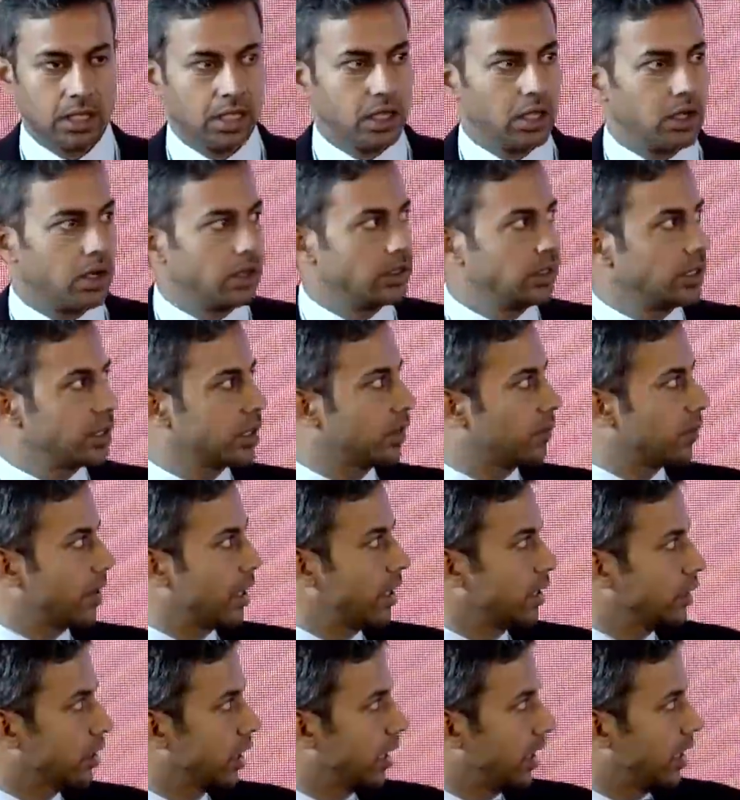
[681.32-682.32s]
On the
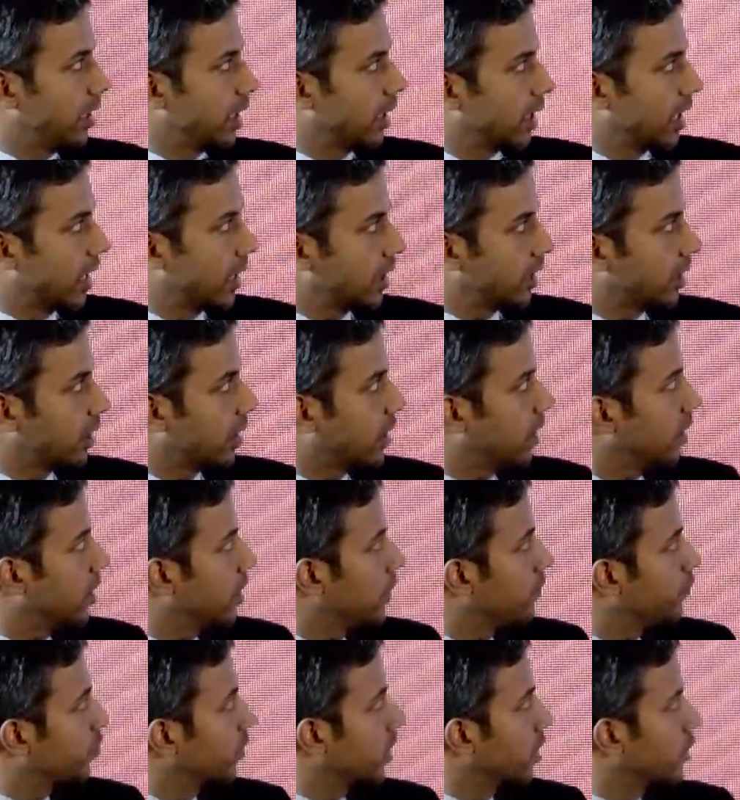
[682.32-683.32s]
supply side, again,
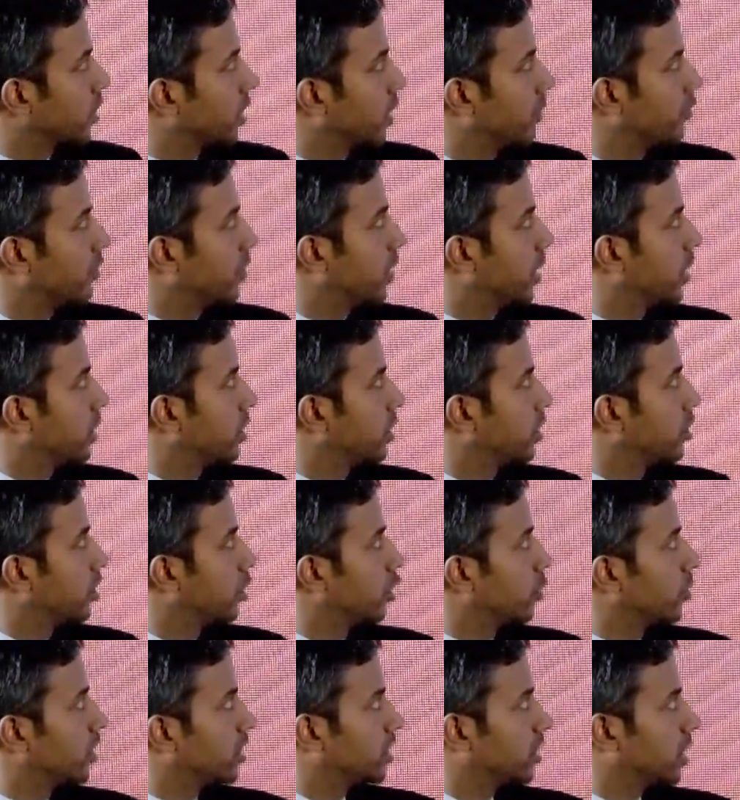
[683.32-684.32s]
some trends,
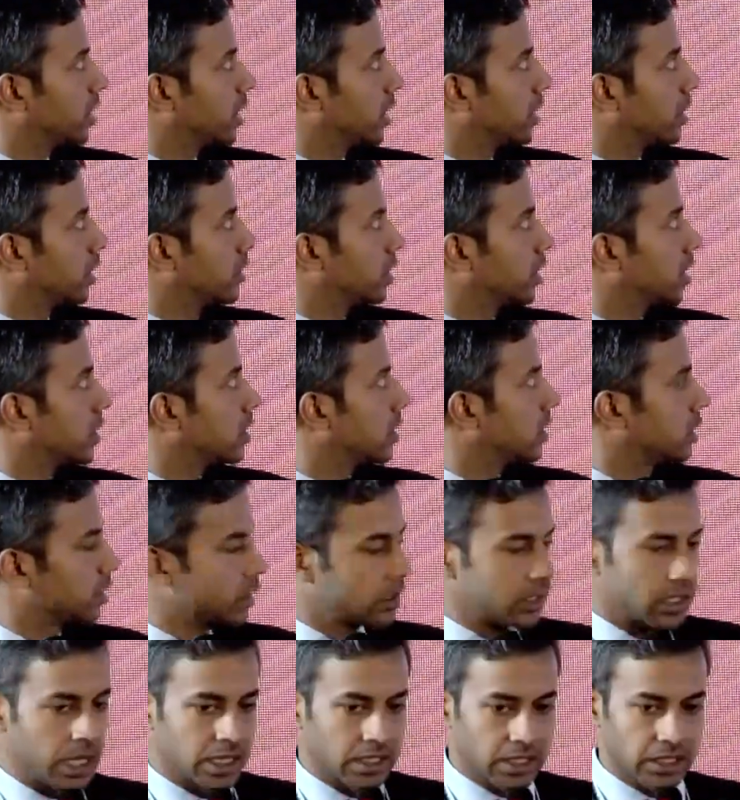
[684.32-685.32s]
automation and
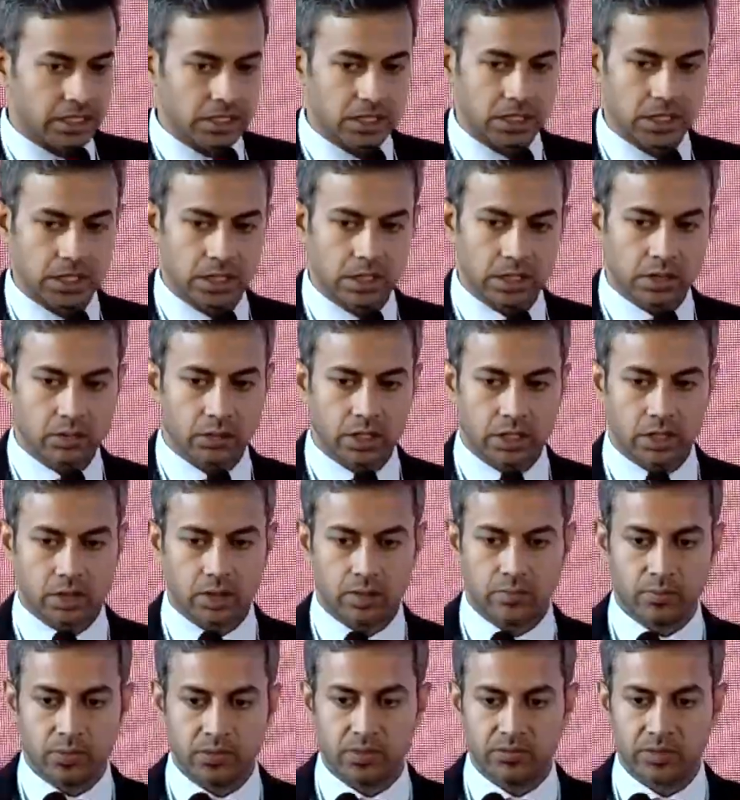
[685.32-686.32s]
digitization is going to
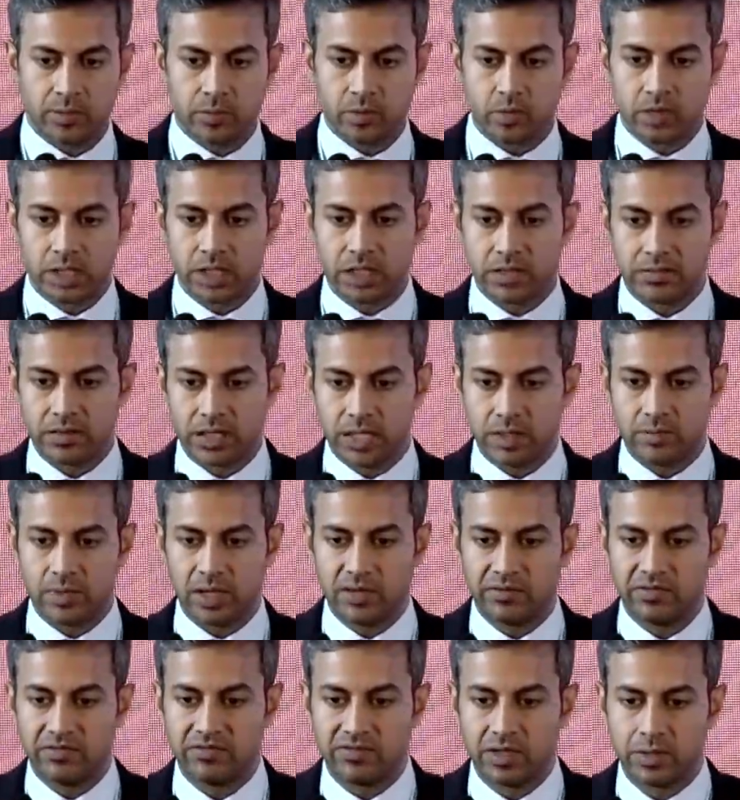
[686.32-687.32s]
improve the productivity by
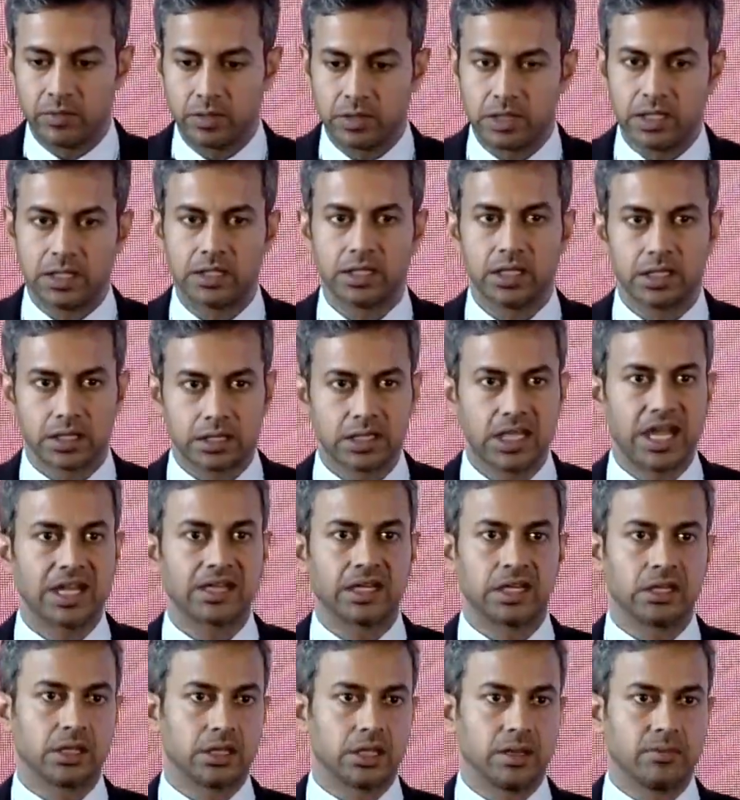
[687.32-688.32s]
50%. Thus, that
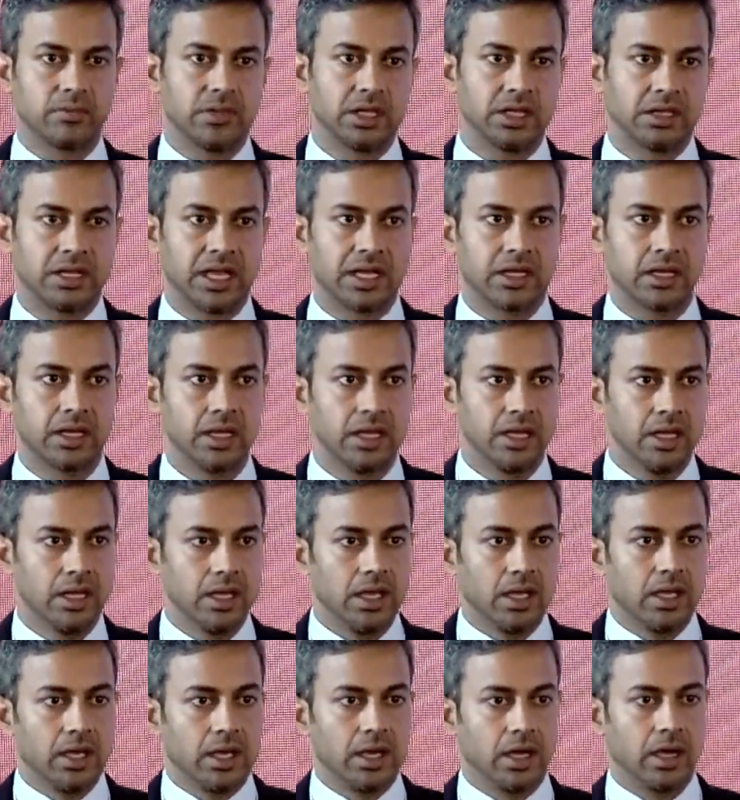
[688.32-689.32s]
is something that
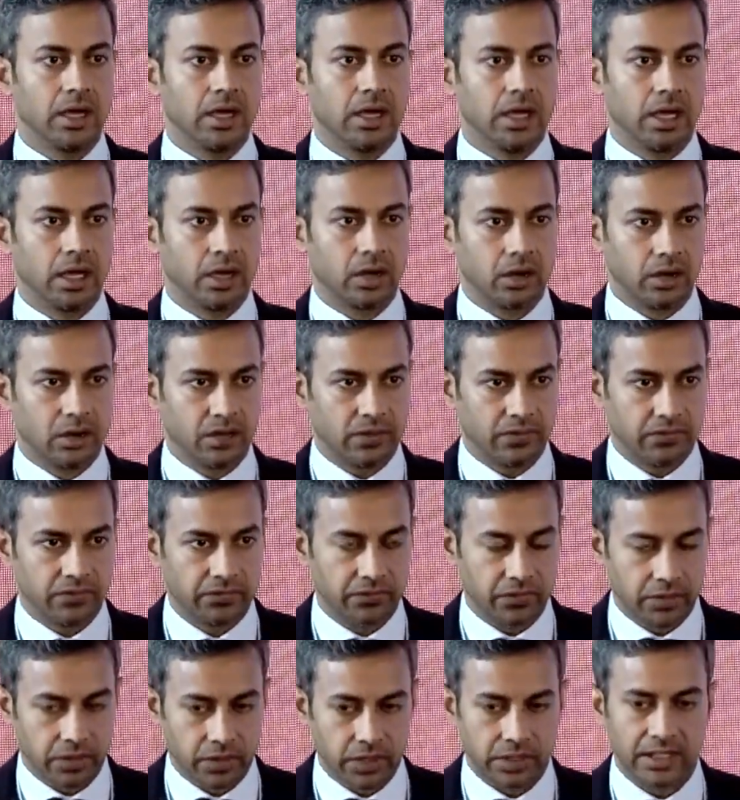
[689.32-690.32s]
a lot of
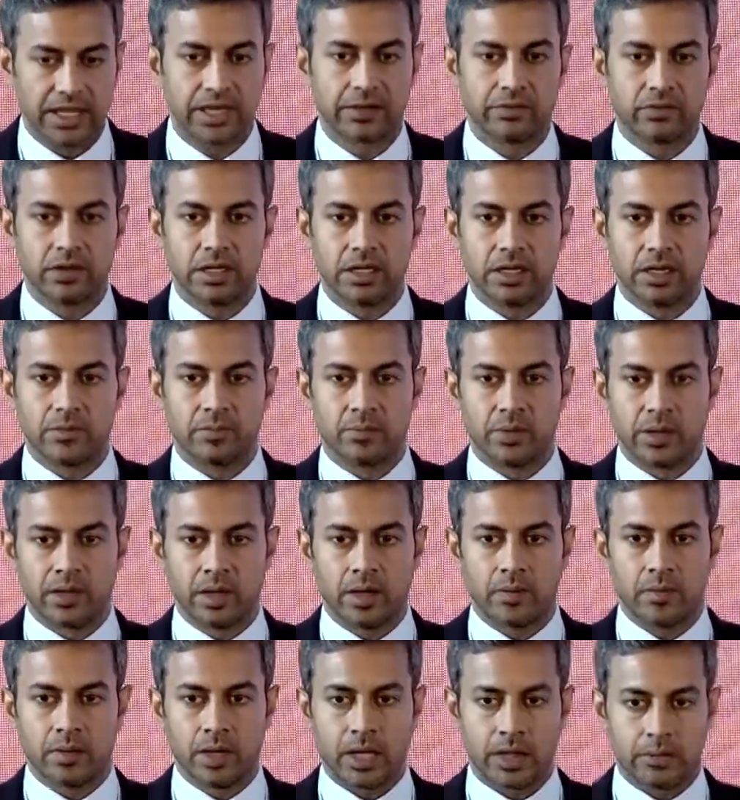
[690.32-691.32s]

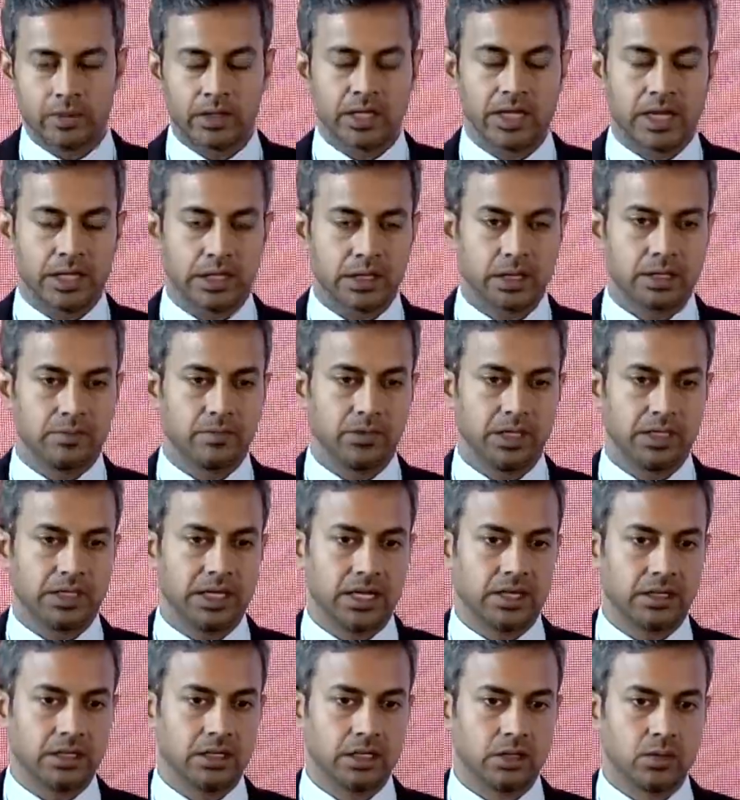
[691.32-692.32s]
that is something
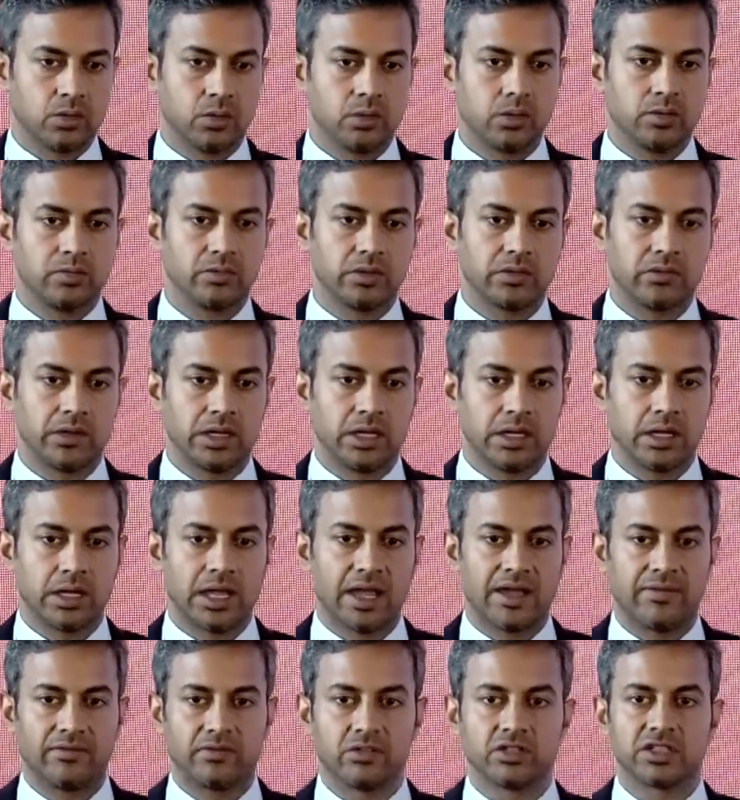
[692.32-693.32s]
that the tool rooms will
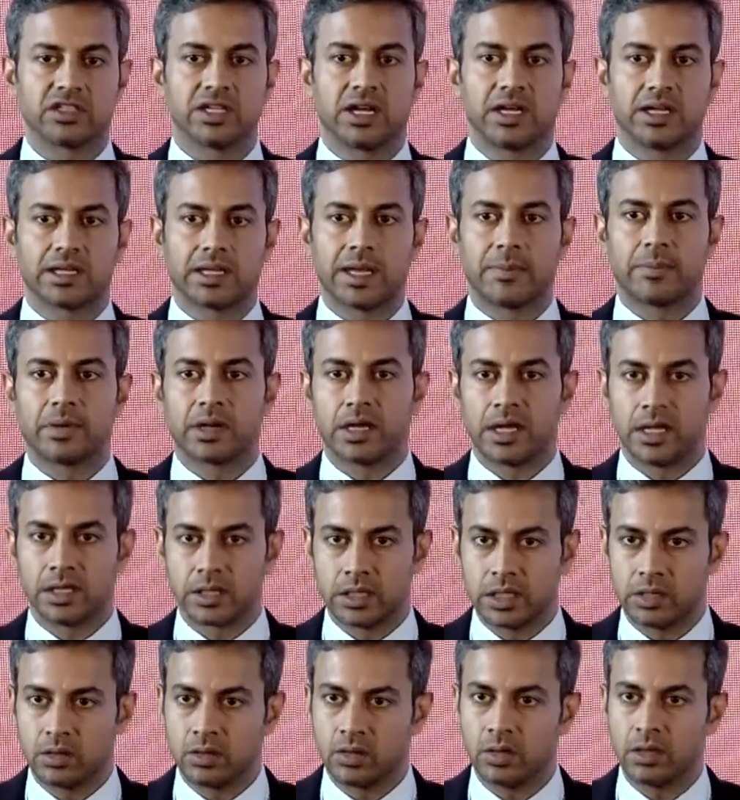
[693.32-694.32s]
have to start
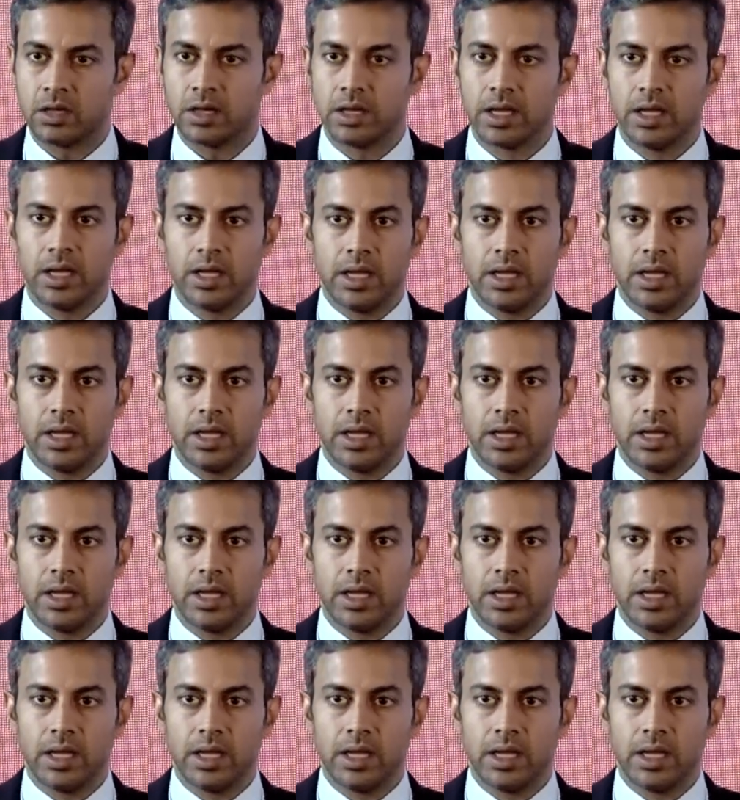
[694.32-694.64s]
capitalizing on.